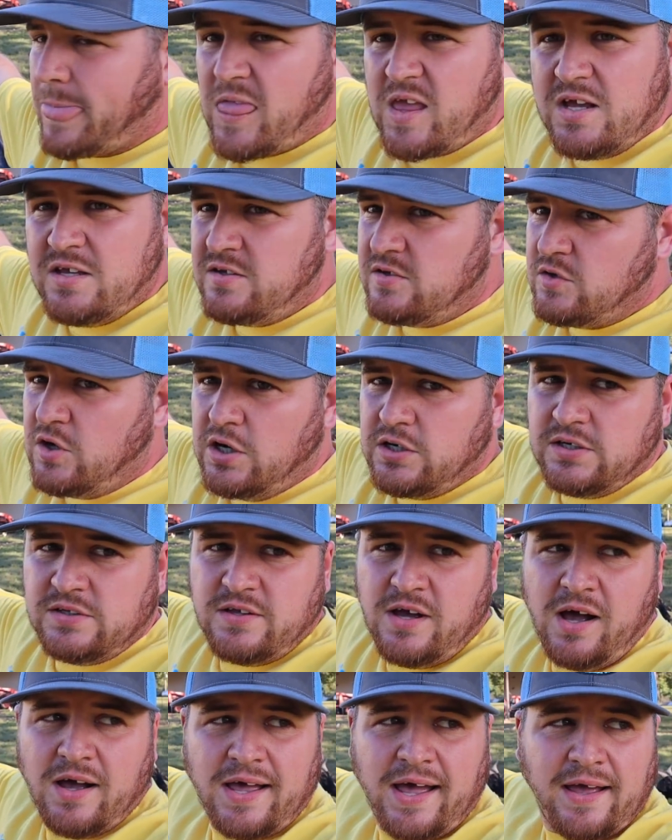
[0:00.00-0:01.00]
This is hard to
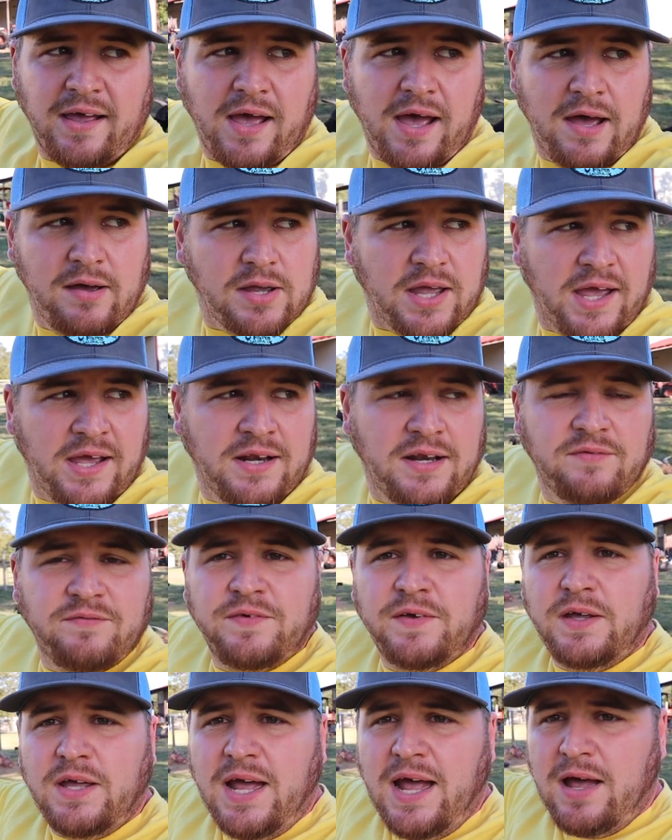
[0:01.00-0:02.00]
talk. I kind of
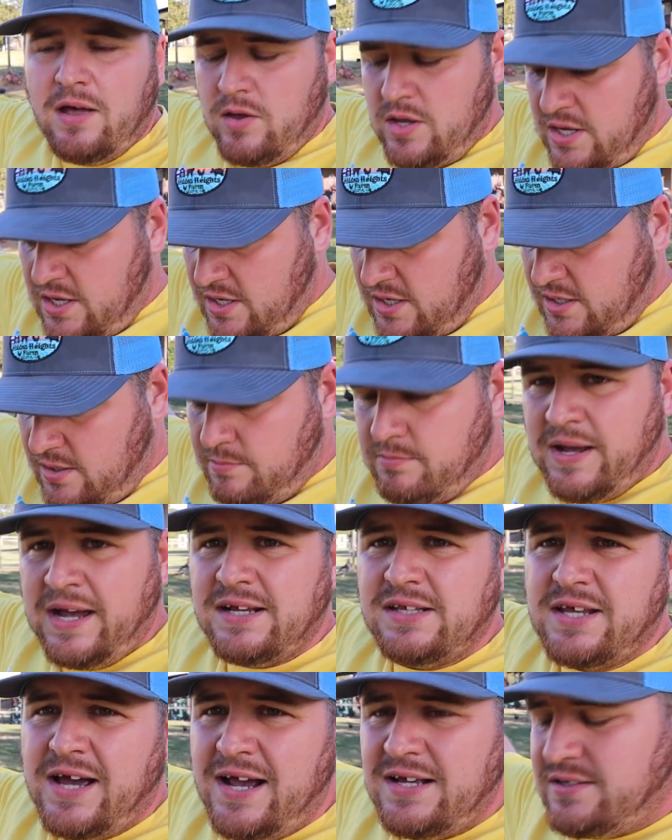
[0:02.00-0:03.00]
feel how
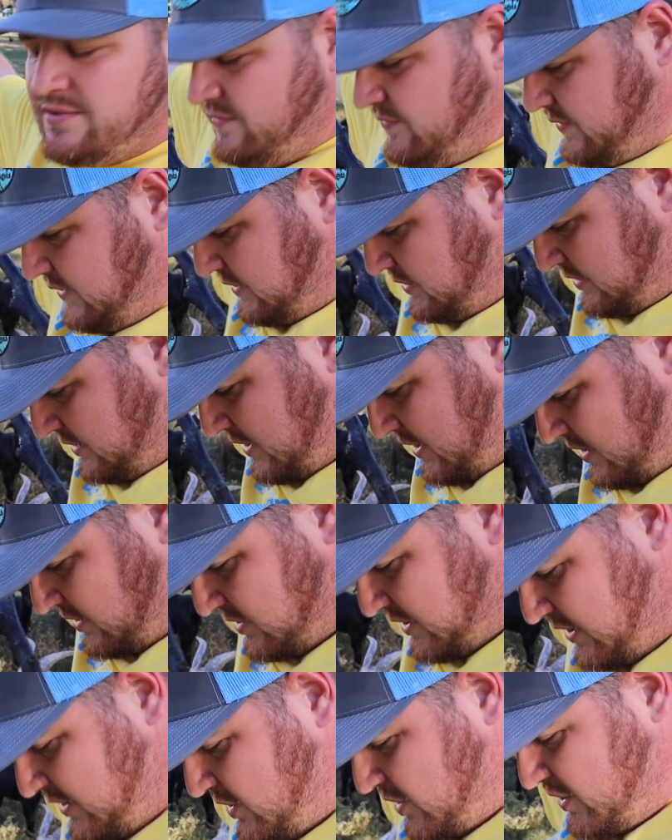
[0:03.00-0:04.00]
Mike Tyson feels now. It's
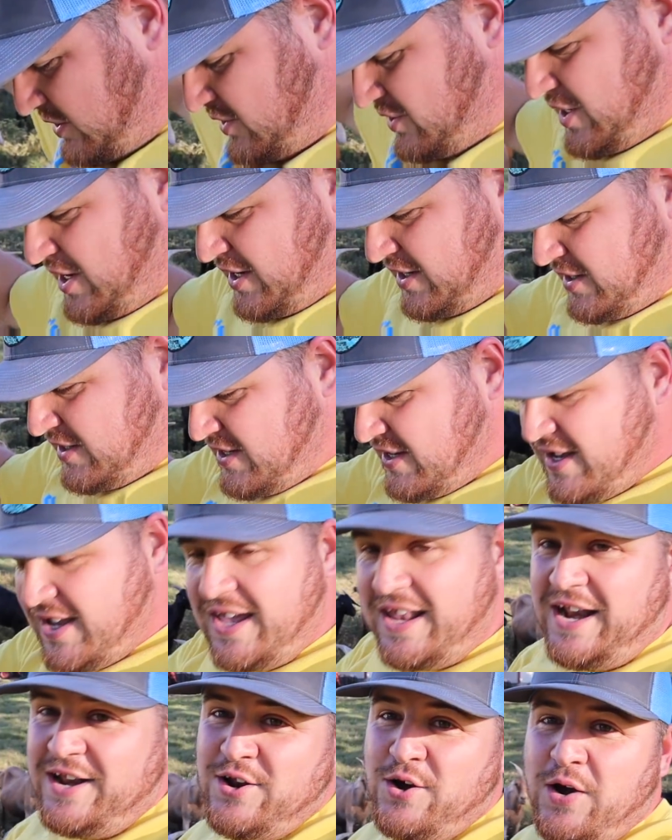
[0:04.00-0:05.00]
kind of hard to talk.
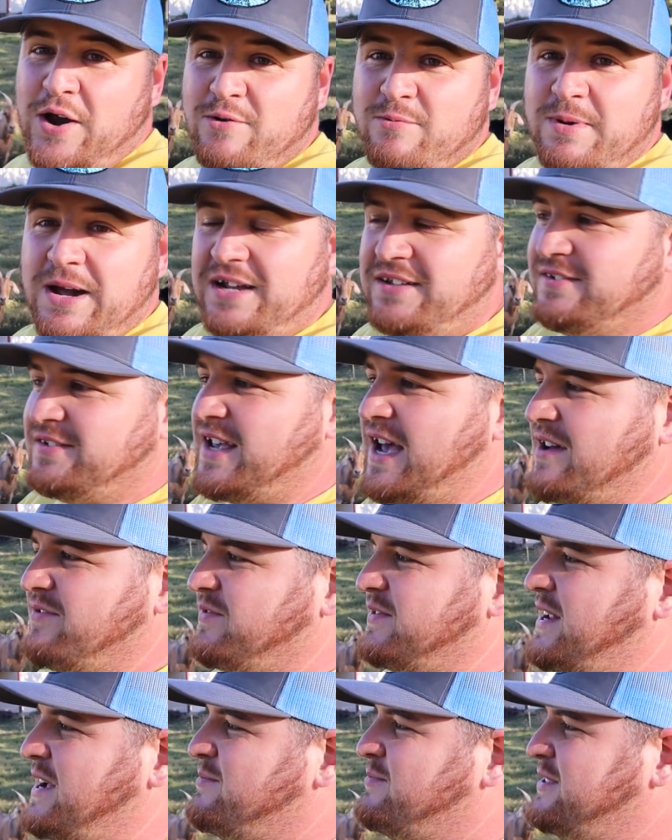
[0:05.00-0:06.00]
And I know everybody's
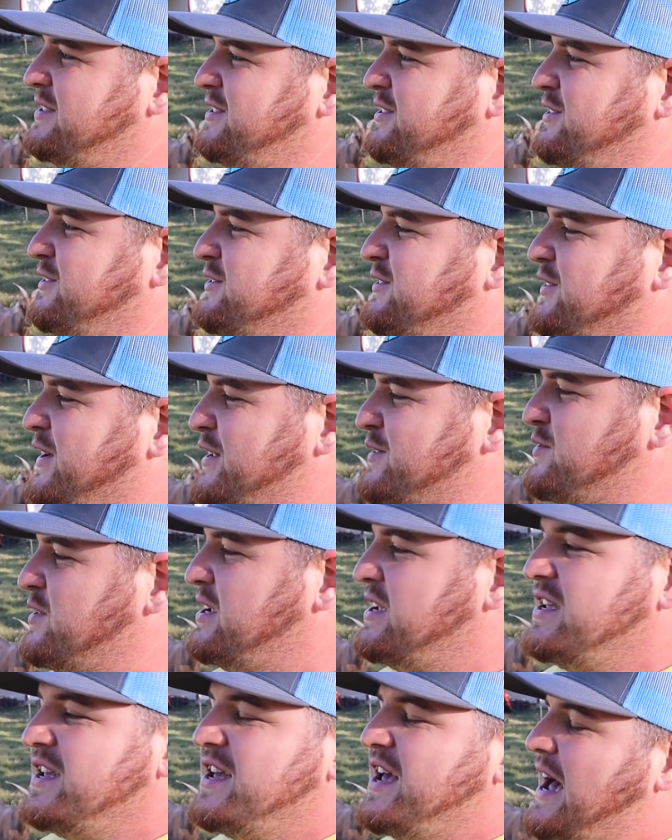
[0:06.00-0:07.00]
laughing at me too. So that's,
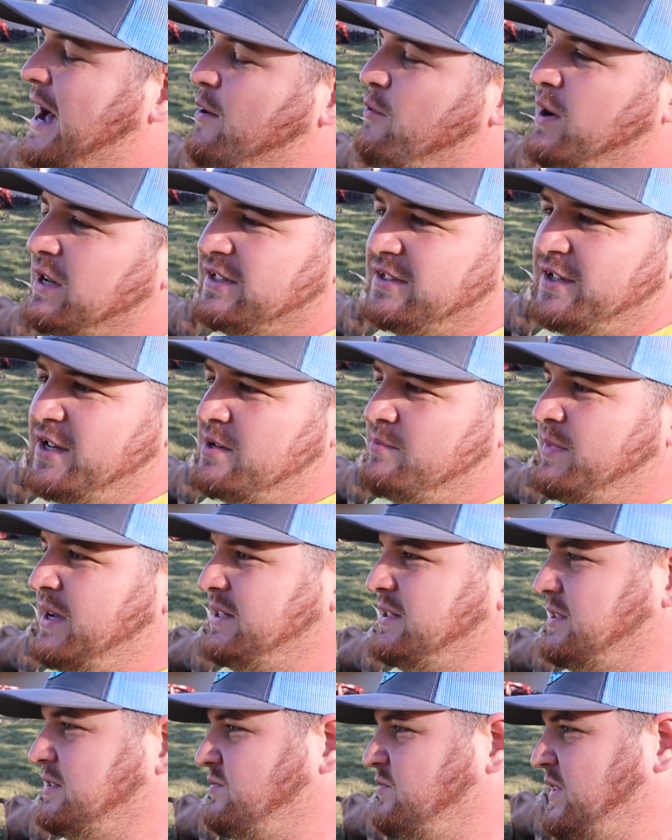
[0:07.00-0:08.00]
I wasn't going to make
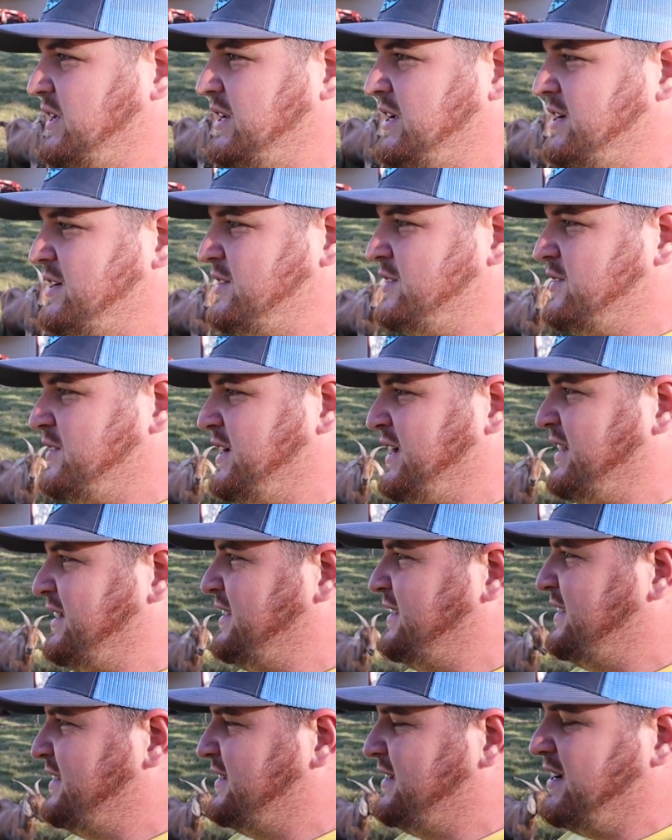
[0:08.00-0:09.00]
this video, and
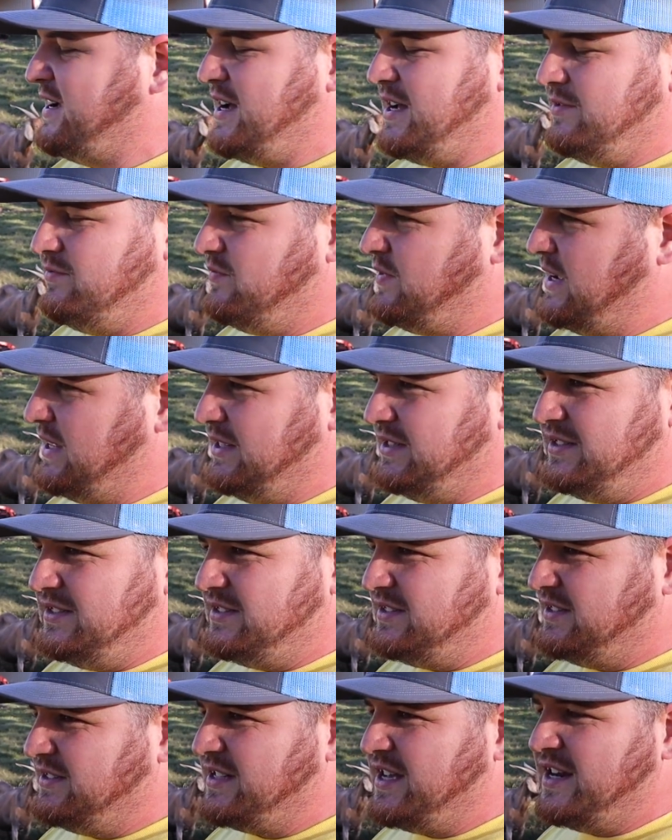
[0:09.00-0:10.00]
I finally
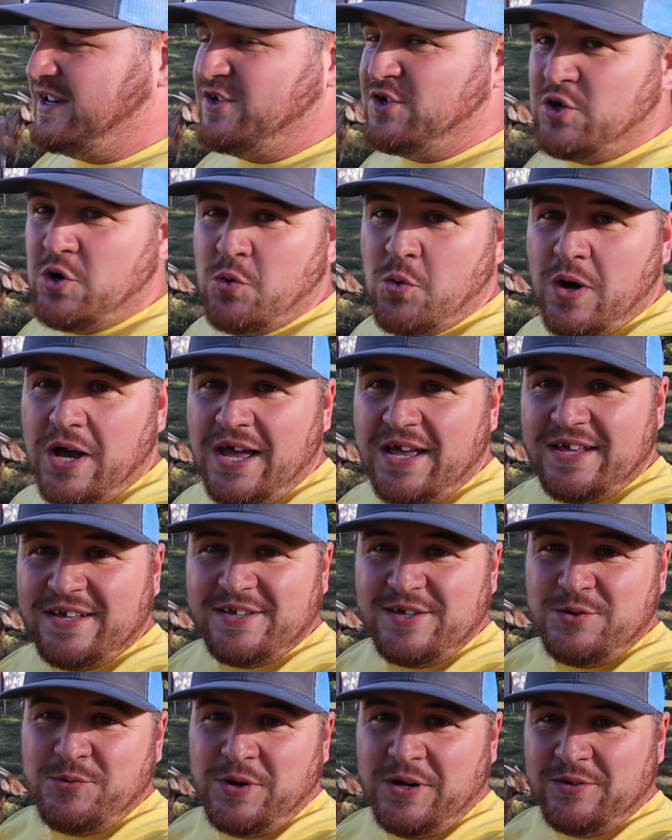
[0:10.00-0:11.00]
just decided, you know what?
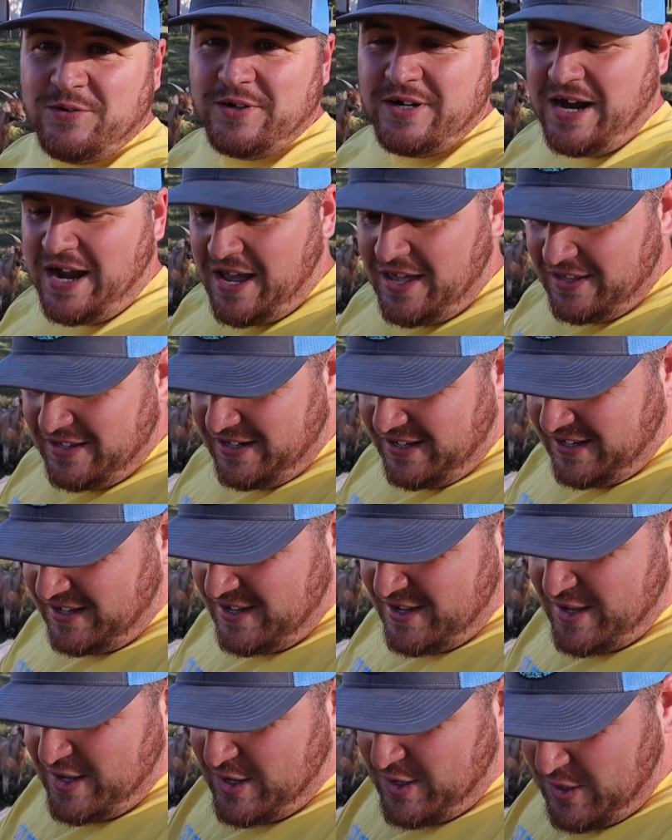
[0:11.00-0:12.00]
You want reality.
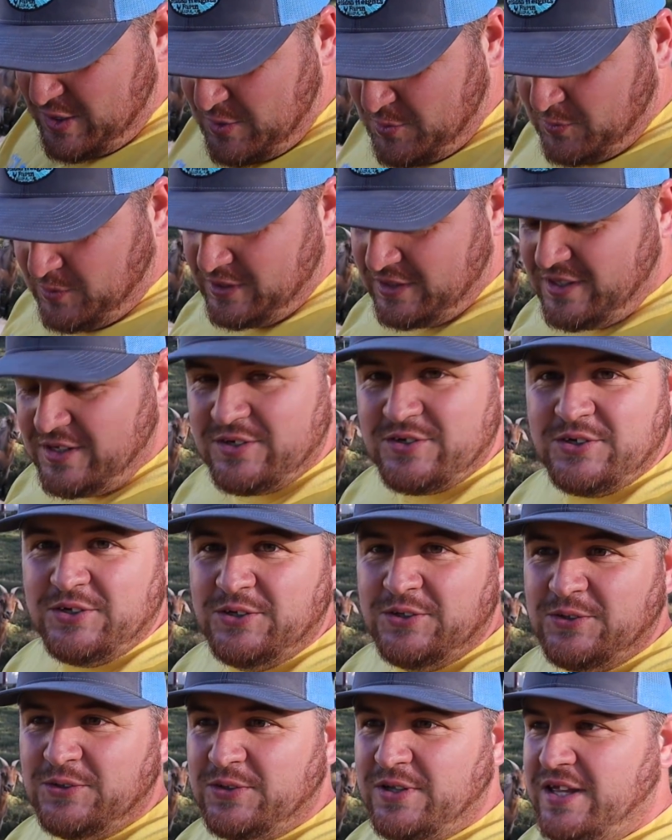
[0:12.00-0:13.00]
You want the
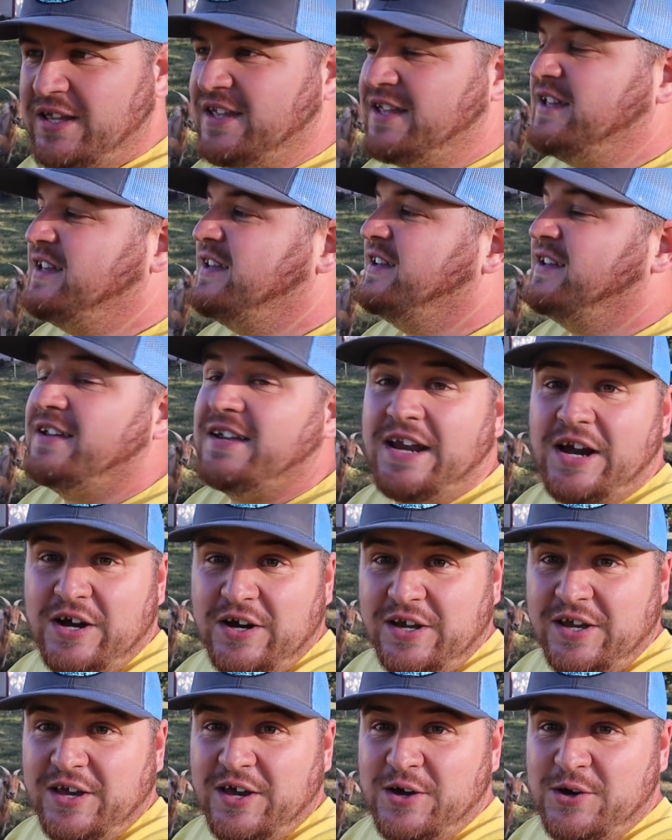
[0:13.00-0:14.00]
truth. Here
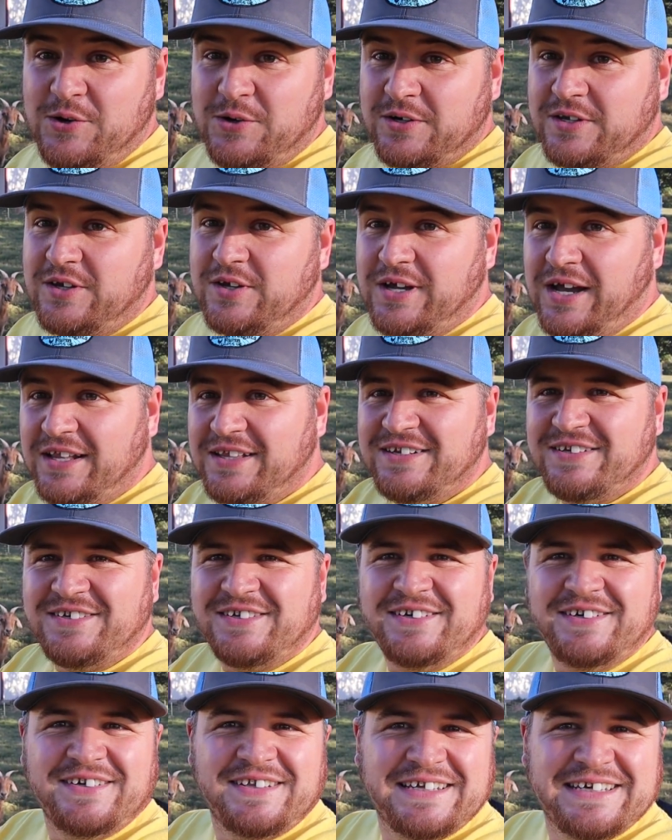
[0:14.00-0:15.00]
you go. You got the
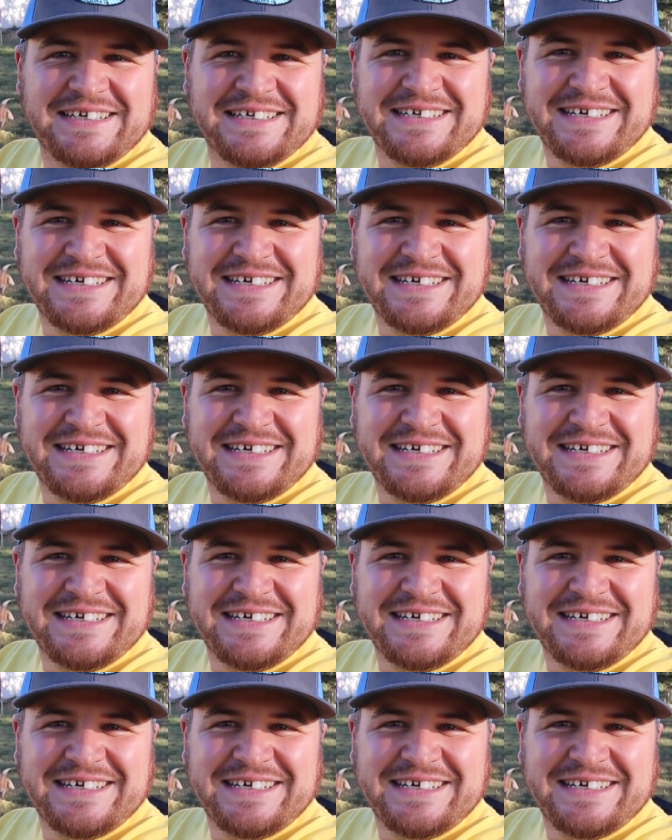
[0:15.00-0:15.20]
truth.